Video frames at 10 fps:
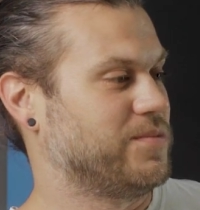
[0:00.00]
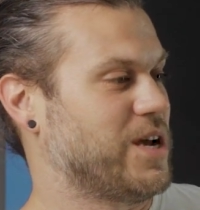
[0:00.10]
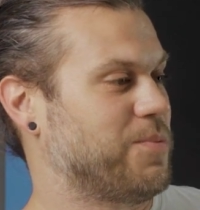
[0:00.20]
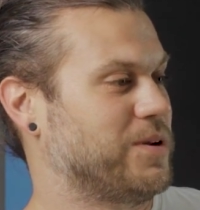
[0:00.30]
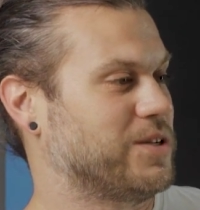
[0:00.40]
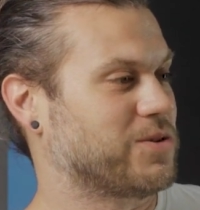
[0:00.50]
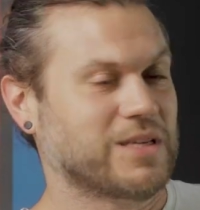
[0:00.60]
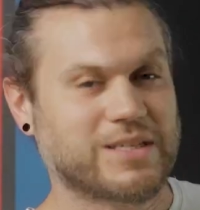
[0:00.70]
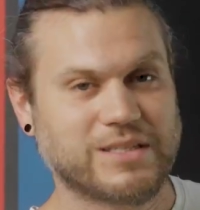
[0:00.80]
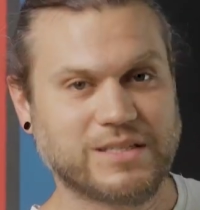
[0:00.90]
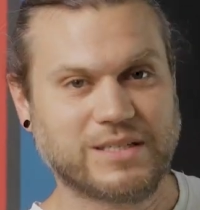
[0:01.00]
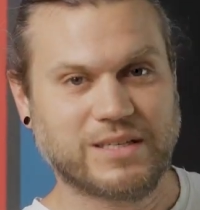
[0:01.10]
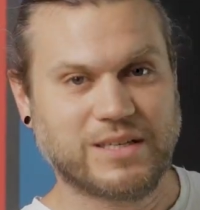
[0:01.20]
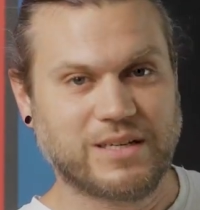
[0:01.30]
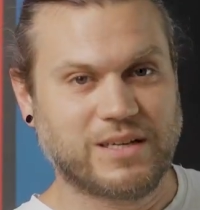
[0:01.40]
Japanese releases
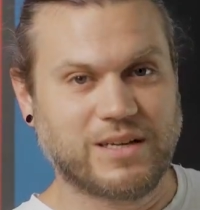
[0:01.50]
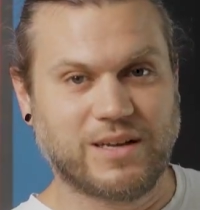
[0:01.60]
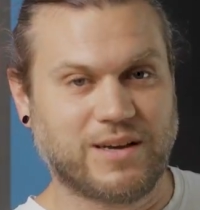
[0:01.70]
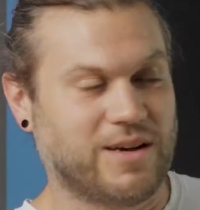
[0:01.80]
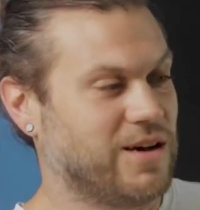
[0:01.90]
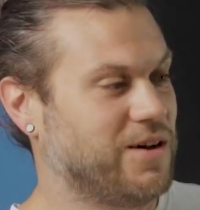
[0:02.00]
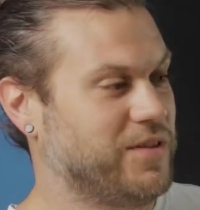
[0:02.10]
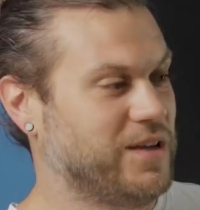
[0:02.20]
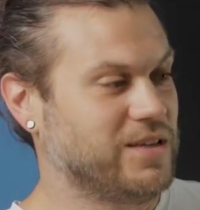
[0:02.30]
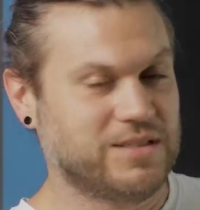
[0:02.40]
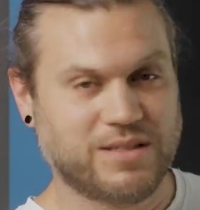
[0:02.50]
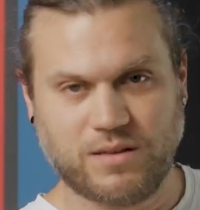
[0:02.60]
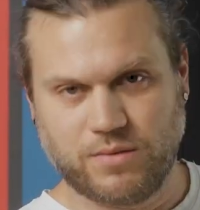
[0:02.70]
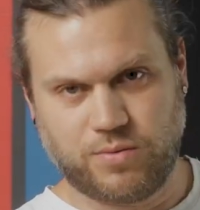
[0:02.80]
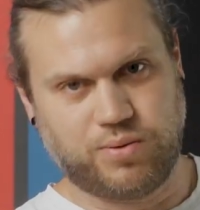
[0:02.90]
of these,
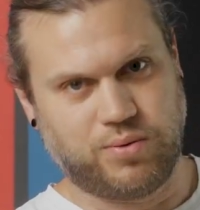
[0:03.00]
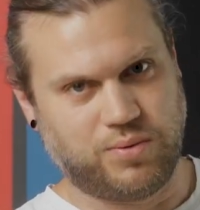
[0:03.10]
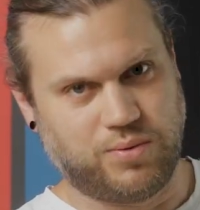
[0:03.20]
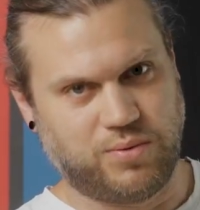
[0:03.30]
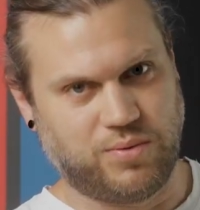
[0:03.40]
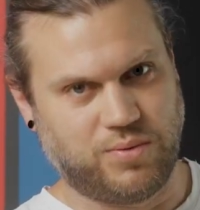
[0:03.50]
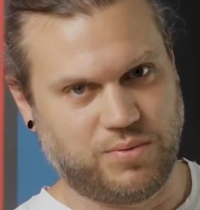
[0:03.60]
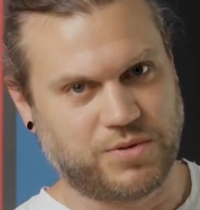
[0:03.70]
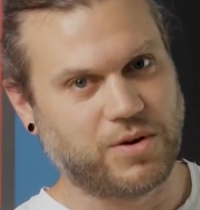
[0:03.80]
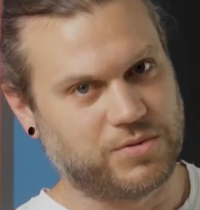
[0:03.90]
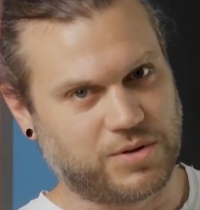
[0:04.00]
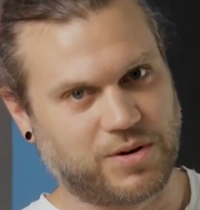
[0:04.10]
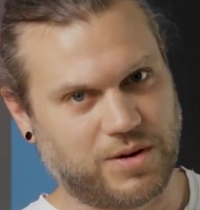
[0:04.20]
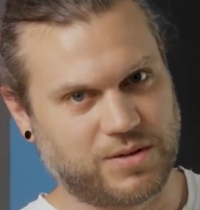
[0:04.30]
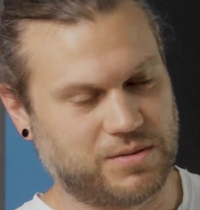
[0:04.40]
those
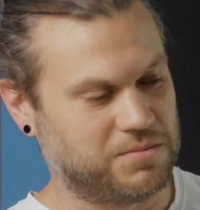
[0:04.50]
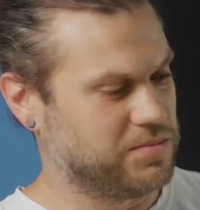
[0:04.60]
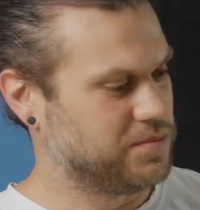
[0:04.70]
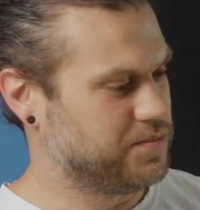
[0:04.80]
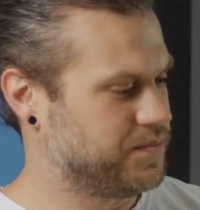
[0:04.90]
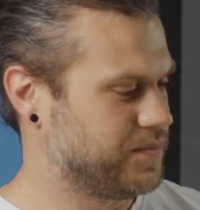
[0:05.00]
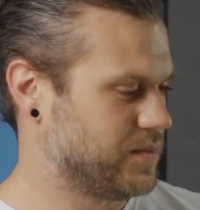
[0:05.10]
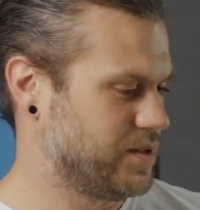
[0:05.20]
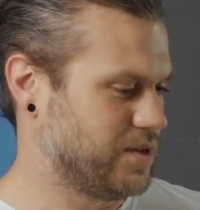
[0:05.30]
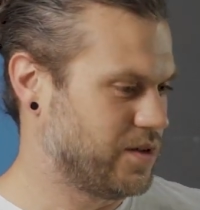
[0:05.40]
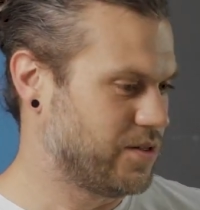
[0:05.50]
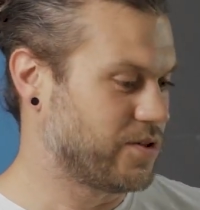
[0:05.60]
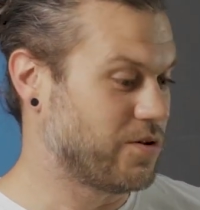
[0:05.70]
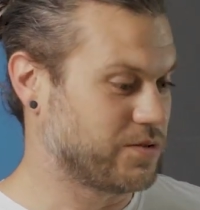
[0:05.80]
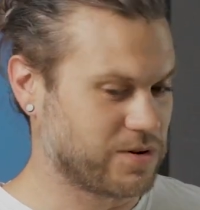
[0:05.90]
are awesome.
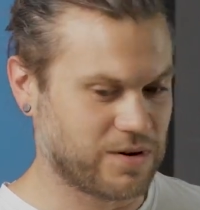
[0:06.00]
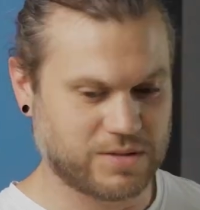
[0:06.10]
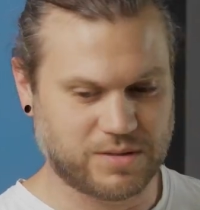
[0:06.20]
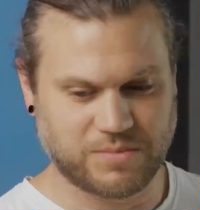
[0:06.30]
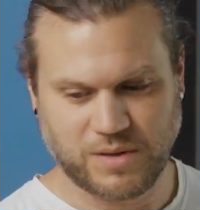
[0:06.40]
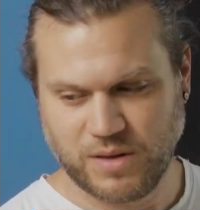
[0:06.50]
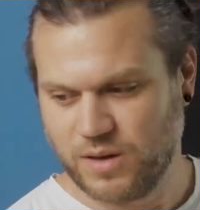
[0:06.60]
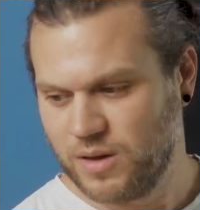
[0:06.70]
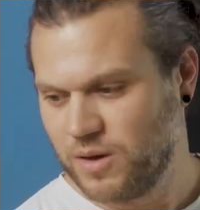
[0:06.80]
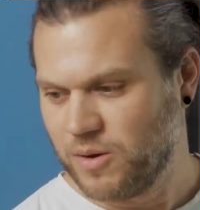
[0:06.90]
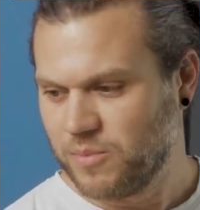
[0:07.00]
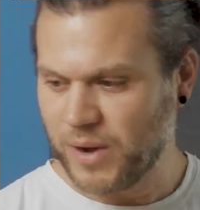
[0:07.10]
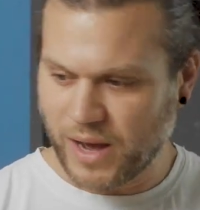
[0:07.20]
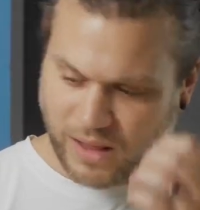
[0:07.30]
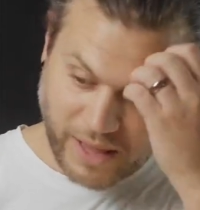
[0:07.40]
Those are awesome.
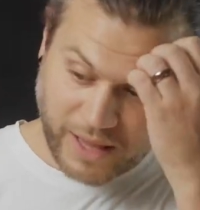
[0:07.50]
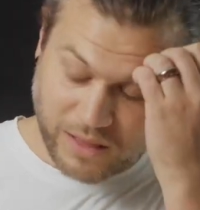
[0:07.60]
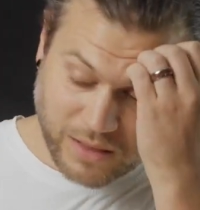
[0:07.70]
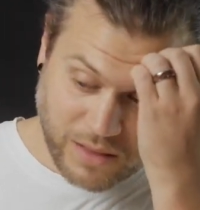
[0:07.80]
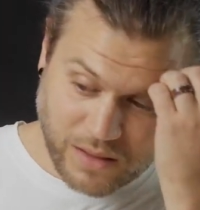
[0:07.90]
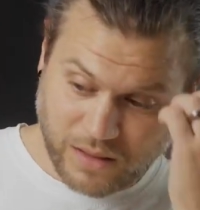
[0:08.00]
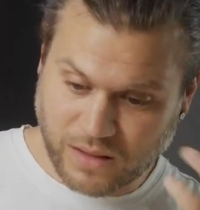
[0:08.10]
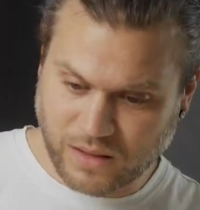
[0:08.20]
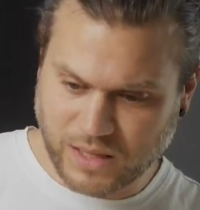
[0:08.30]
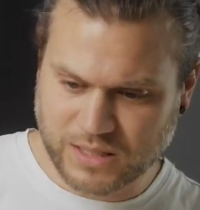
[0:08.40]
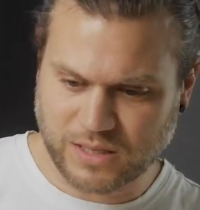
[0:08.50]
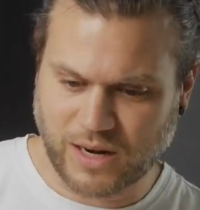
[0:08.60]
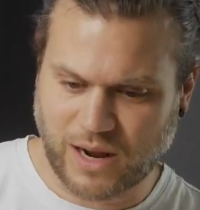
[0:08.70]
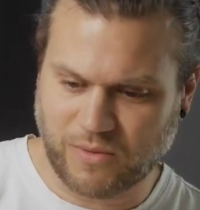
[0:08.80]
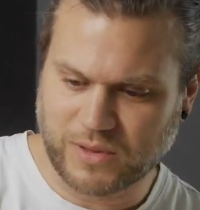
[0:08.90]
But like, let's
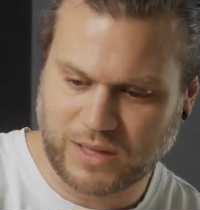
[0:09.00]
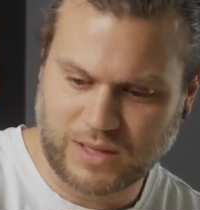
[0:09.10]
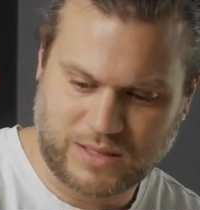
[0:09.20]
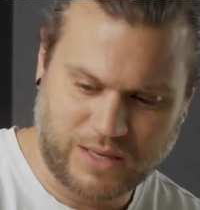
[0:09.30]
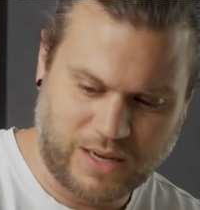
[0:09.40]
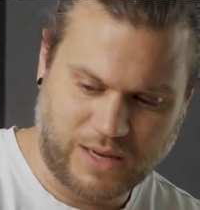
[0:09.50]
start out with these